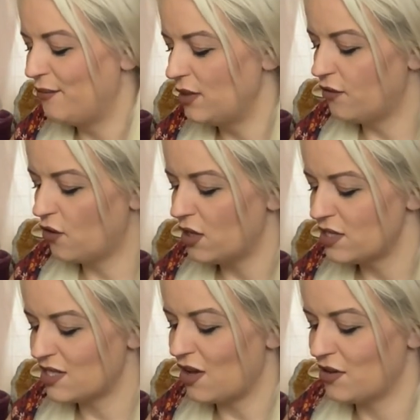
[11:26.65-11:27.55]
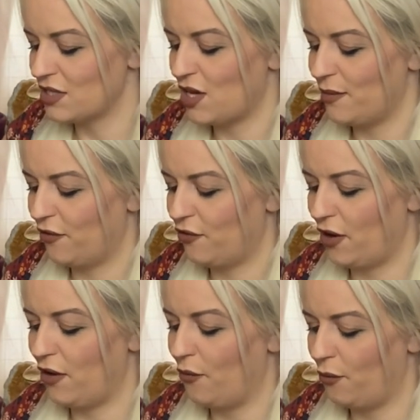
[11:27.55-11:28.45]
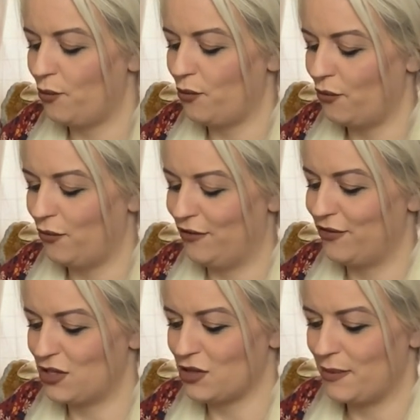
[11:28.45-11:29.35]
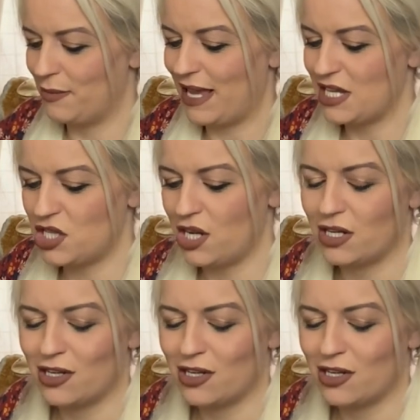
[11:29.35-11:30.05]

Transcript: You've got songs coming through with the drum and bass tune,